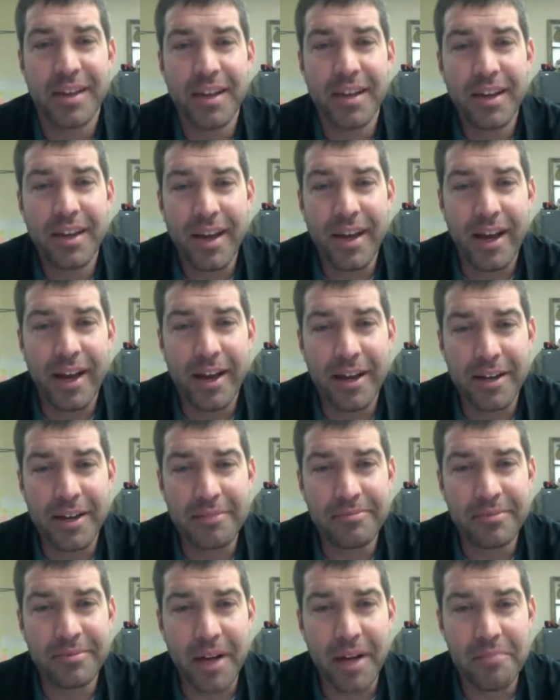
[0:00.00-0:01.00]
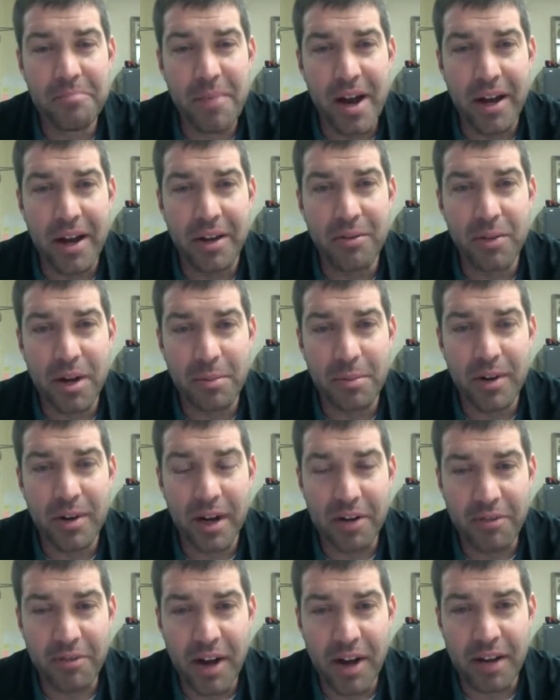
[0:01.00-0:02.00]
I'm Micah Weber at
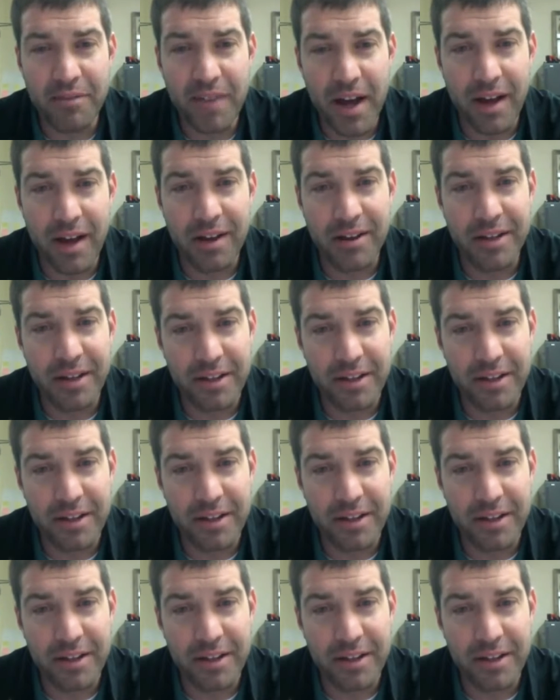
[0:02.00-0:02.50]
Rock Valley,